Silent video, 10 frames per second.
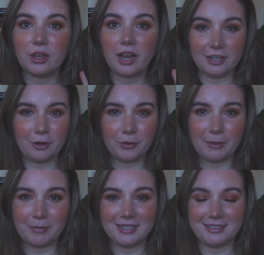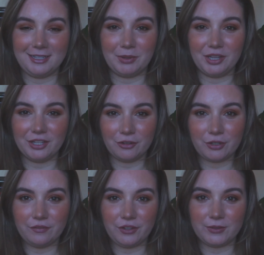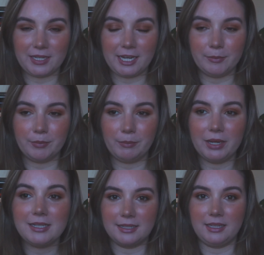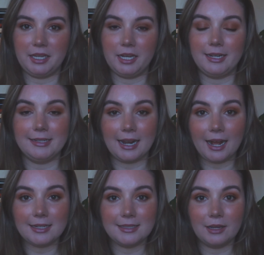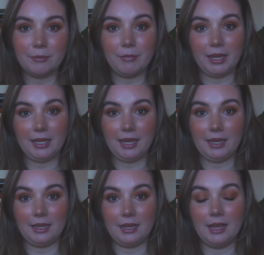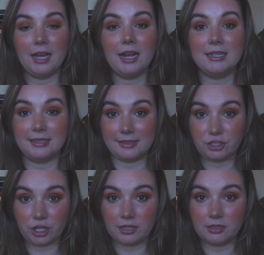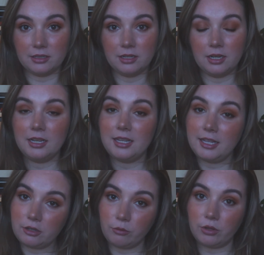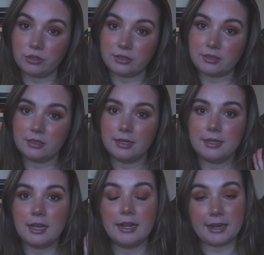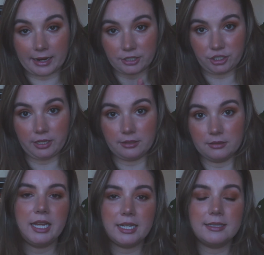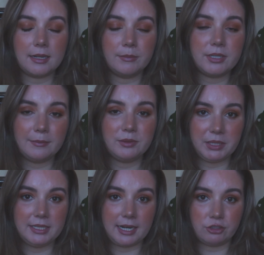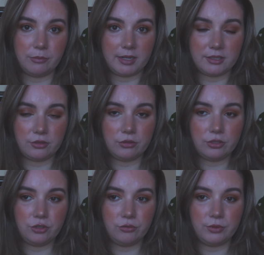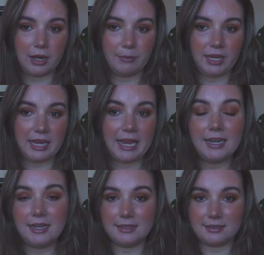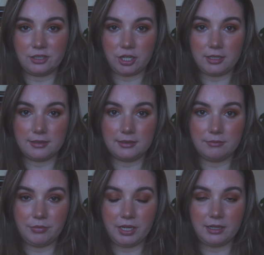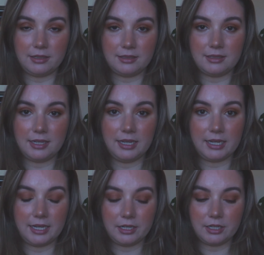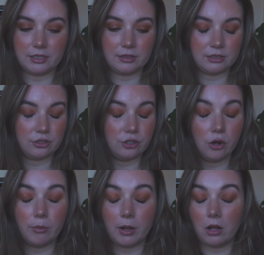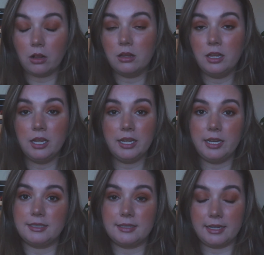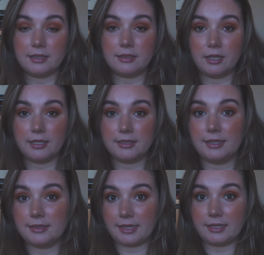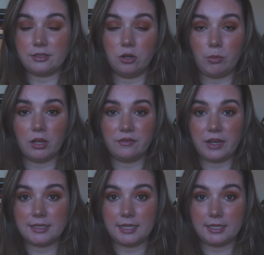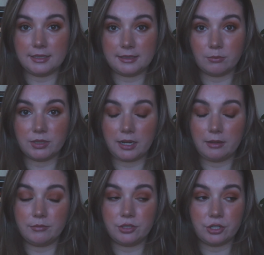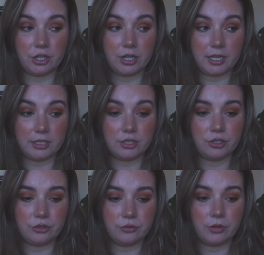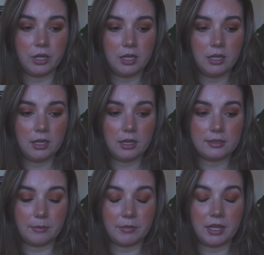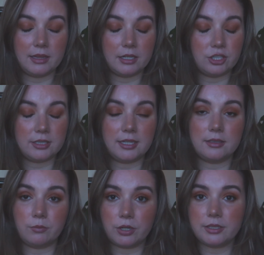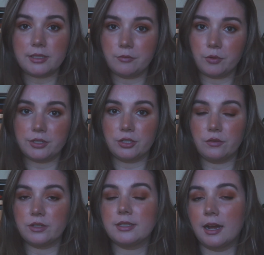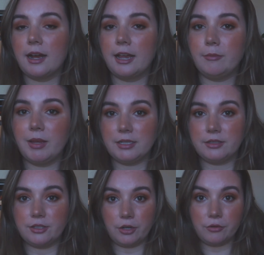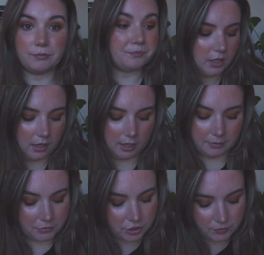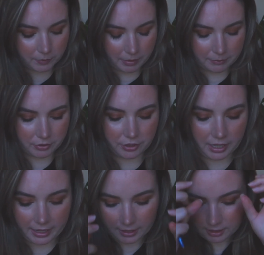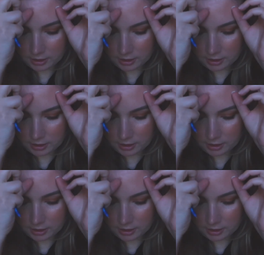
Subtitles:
I know that might seem a little confusing, but basically not making a decision equals an action. It can sometimes be detrimental to not make any decisions because it can snowball. It's like this, it's like a snowball effect. It can sometimes turn into something that just gets worse and worse over time. And so just remember that